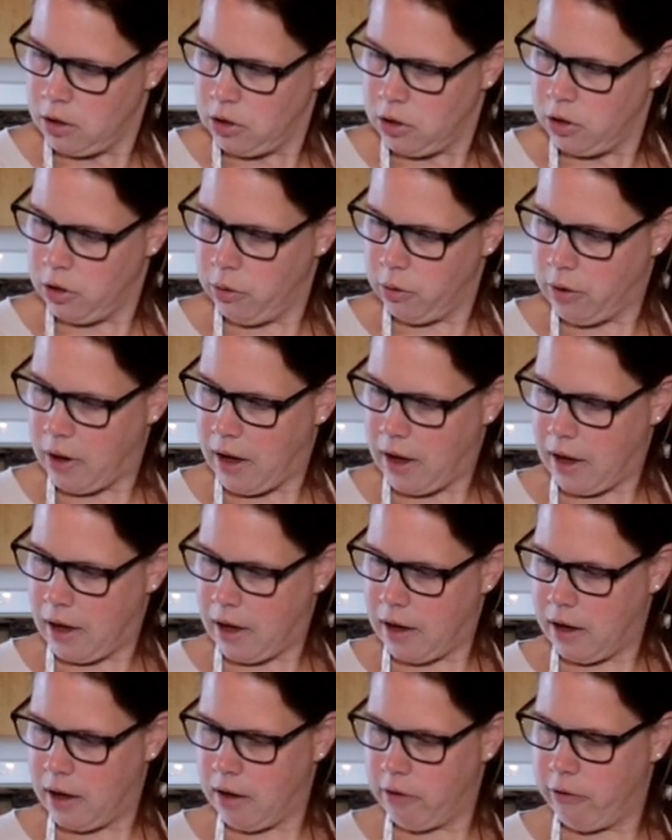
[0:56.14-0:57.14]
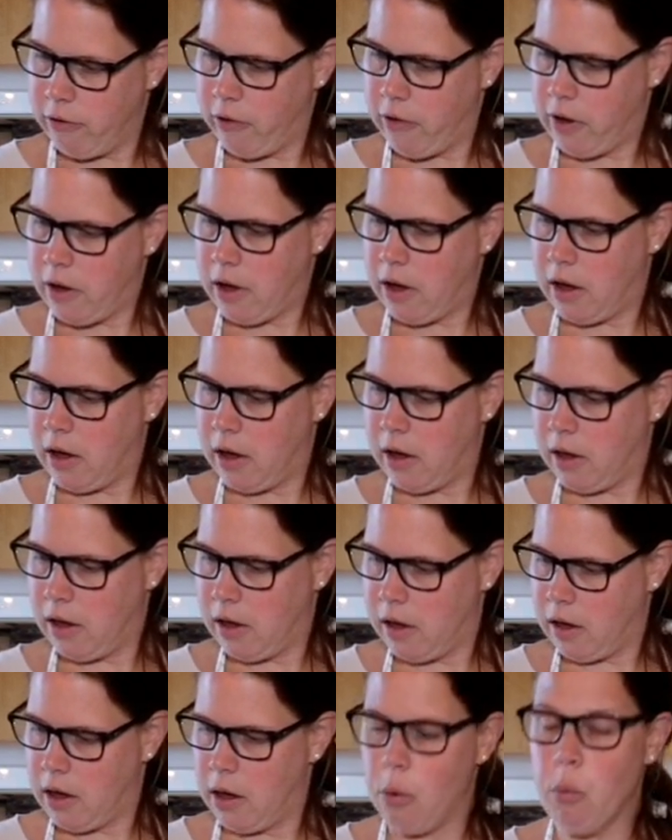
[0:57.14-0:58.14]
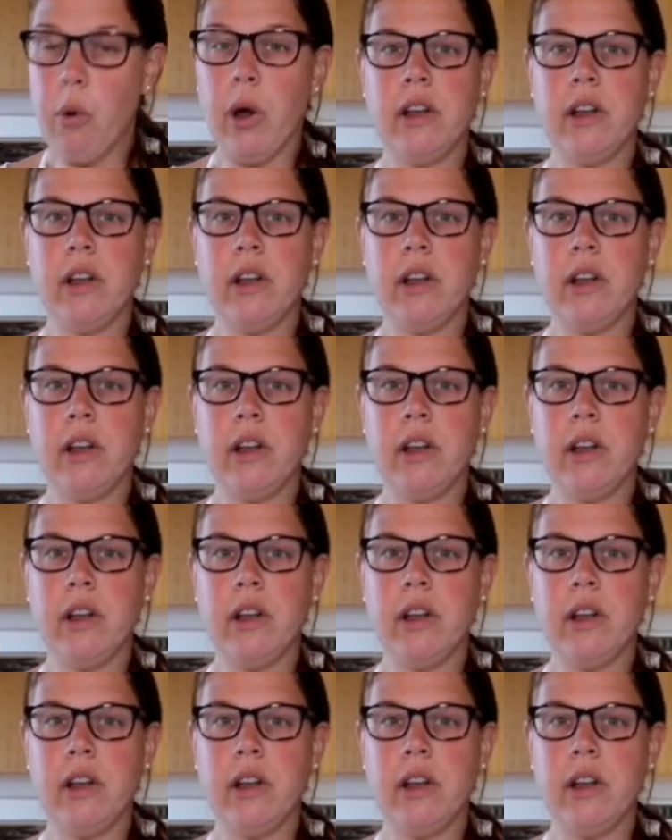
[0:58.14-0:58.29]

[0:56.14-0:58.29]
You have